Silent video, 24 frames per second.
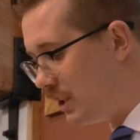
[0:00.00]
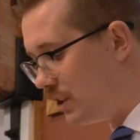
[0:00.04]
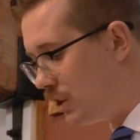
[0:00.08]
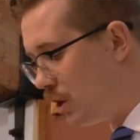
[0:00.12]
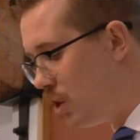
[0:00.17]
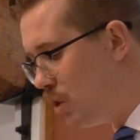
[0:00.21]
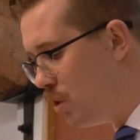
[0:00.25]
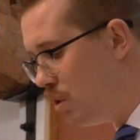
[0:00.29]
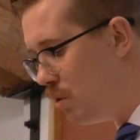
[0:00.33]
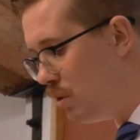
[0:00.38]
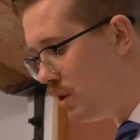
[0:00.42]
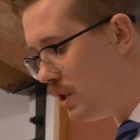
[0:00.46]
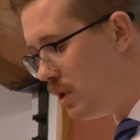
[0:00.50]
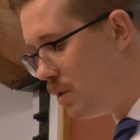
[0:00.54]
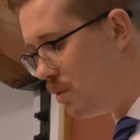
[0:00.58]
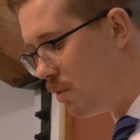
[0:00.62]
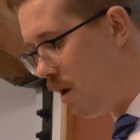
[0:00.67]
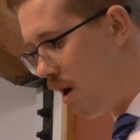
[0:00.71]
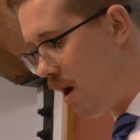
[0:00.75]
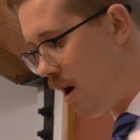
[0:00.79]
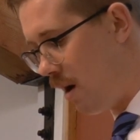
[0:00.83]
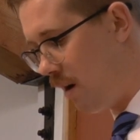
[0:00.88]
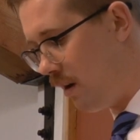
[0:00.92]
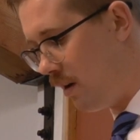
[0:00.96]
who you
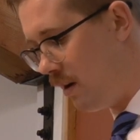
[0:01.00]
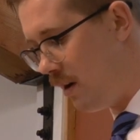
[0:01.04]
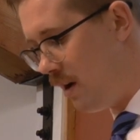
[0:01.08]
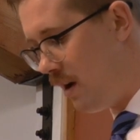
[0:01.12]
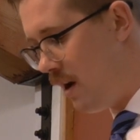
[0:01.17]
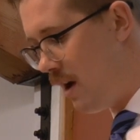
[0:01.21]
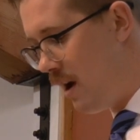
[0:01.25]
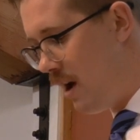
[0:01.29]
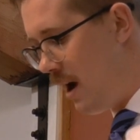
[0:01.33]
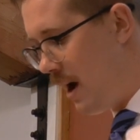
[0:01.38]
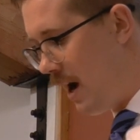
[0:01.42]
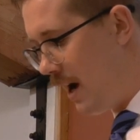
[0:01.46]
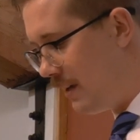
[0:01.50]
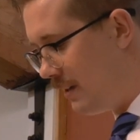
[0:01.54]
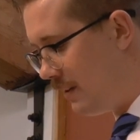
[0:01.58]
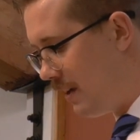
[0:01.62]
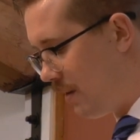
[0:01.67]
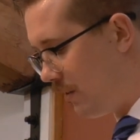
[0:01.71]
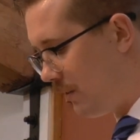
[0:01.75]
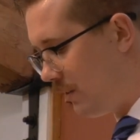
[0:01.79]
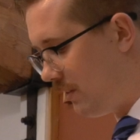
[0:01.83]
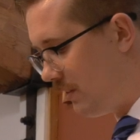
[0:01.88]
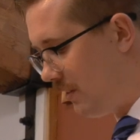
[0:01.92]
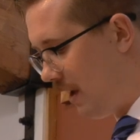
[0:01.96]
are
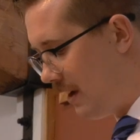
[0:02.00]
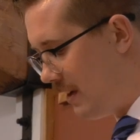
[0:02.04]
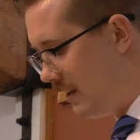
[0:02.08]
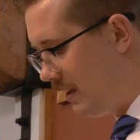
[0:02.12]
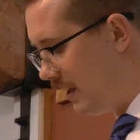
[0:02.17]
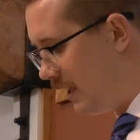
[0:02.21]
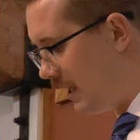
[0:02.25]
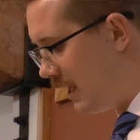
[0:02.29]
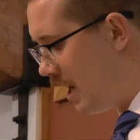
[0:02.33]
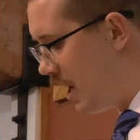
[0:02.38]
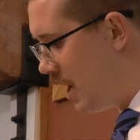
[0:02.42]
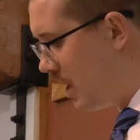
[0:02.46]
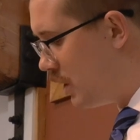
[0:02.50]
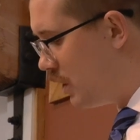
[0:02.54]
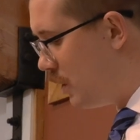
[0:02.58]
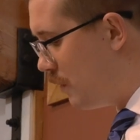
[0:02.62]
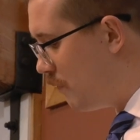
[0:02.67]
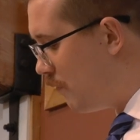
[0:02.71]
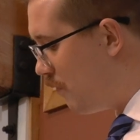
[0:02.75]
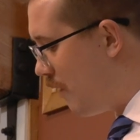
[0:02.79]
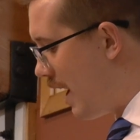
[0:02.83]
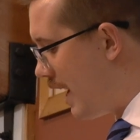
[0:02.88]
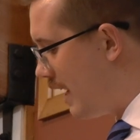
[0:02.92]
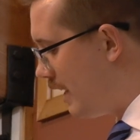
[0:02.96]
until suddenly you
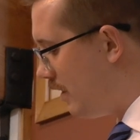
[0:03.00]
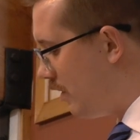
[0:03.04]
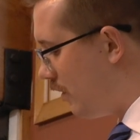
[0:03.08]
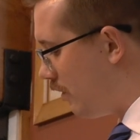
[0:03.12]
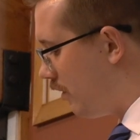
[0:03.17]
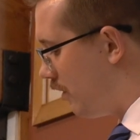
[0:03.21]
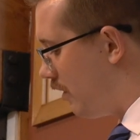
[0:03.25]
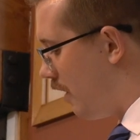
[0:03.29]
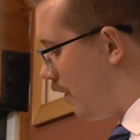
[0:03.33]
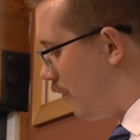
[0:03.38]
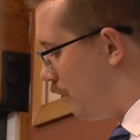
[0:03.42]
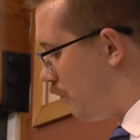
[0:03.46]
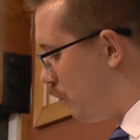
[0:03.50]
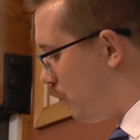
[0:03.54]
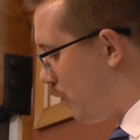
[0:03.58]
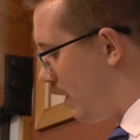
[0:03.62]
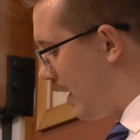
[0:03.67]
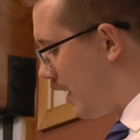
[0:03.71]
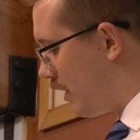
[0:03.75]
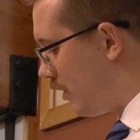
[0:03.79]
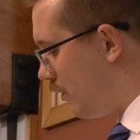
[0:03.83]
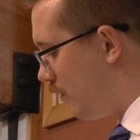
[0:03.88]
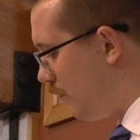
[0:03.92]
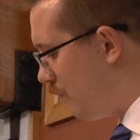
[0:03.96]
find yourself
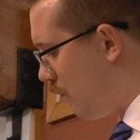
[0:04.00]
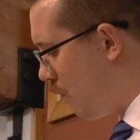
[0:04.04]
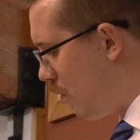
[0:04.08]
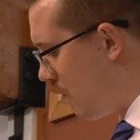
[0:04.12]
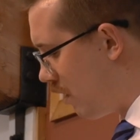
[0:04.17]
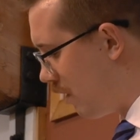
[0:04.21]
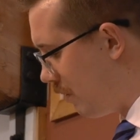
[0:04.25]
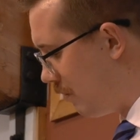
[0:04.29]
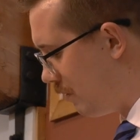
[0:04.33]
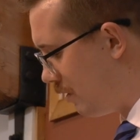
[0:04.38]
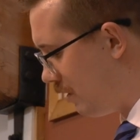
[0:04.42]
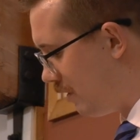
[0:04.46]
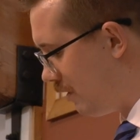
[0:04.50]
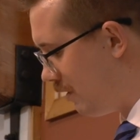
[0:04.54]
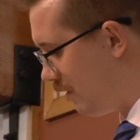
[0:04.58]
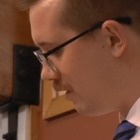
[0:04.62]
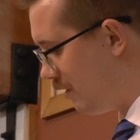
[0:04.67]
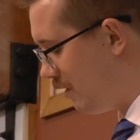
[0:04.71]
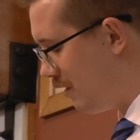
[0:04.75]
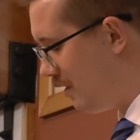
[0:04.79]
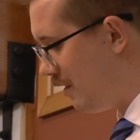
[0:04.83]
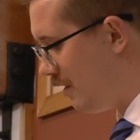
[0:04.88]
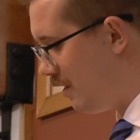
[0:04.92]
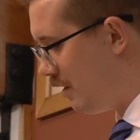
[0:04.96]
transformed.
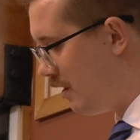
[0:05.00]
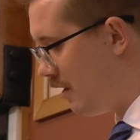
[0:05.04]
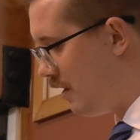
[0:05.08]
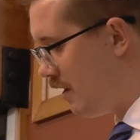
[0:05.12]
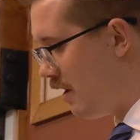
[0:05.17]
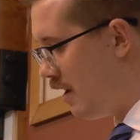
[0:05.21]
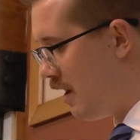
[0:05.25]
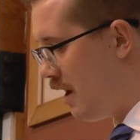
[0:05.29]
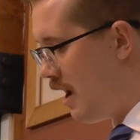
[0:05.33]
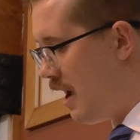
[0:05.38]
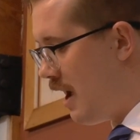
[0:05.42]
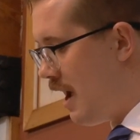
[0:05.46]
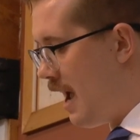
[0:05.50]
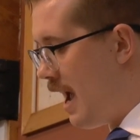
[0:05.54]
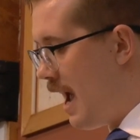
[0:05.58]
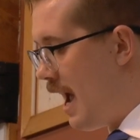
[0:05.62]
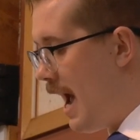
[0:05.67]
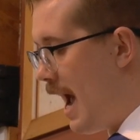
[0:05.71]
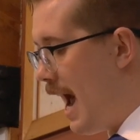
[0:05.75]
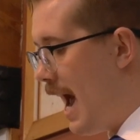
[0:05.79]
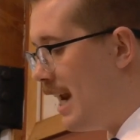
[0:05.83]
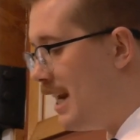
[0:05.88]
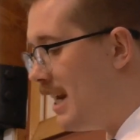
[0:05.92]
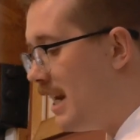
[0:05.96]

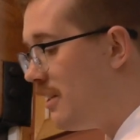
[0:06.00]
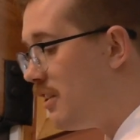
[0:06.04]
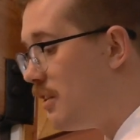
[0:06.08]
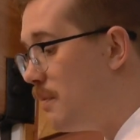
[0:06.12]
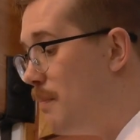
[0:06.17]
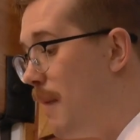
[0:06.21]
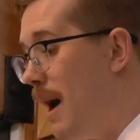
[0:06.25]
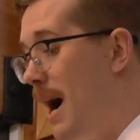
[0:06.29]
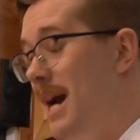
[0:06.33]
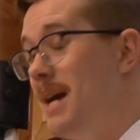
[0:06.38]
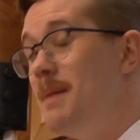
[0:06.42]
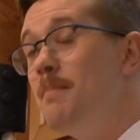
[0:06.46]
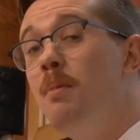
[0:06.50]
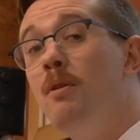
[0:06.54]
And it's my